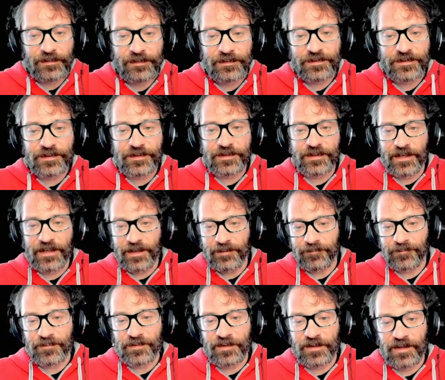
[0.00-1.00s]
Just, yeah,
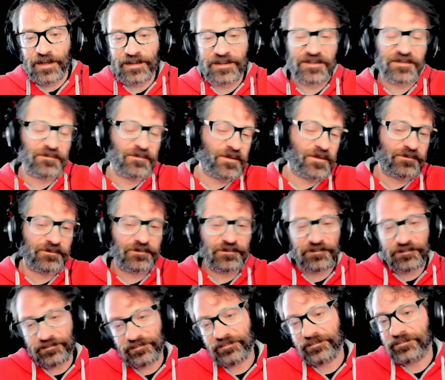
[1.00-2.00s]
like
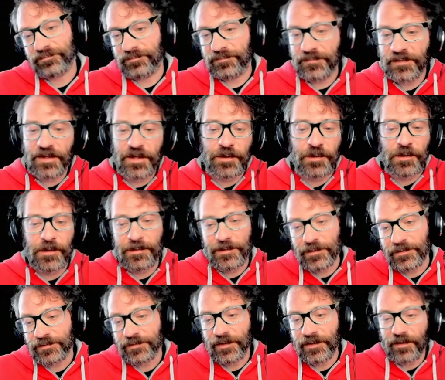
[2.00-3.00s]

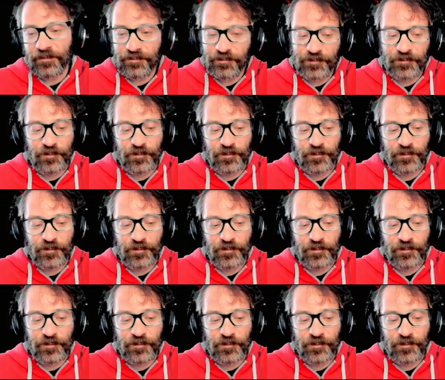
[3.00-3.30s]
QOL stuff.